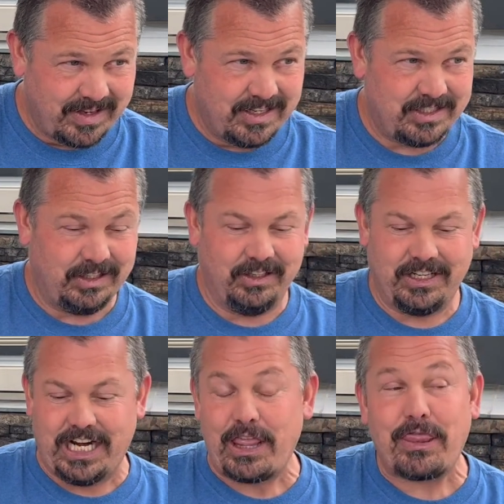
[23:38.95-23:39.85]
So you're looking
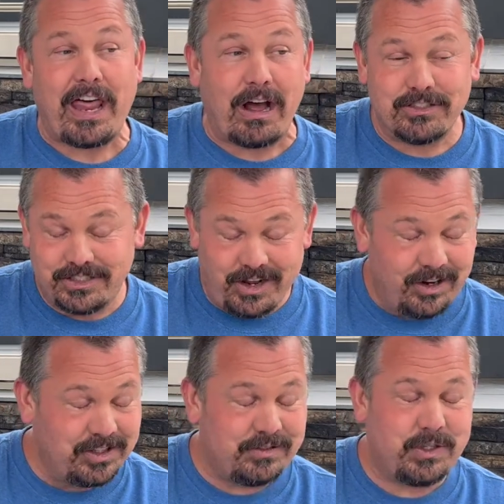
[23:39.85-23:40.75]
at
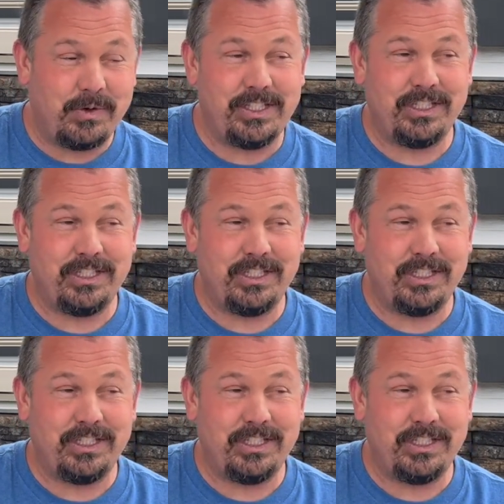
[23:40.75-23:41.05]
$1,000 of tuition